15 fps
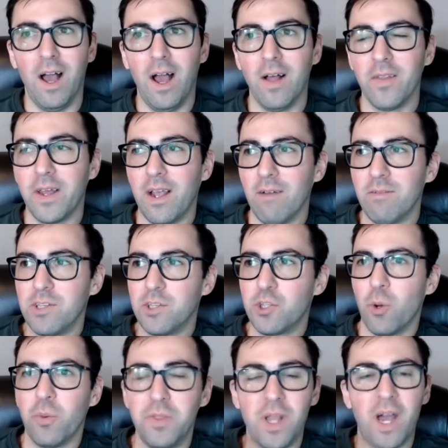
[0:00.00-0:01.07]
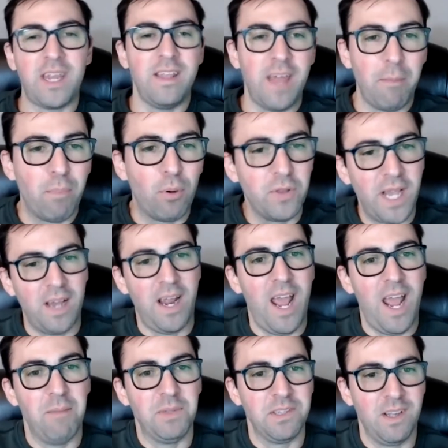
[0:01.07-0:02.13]
obviously I saw with Nike, they pulled out of
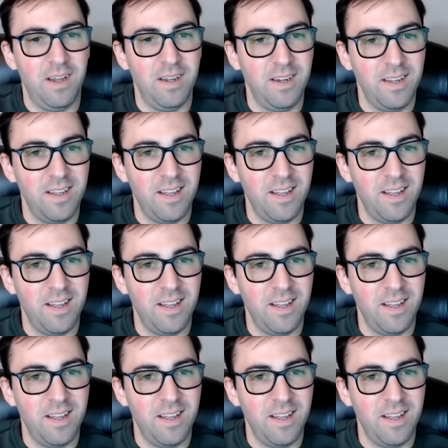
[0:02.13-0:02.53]
Amazon,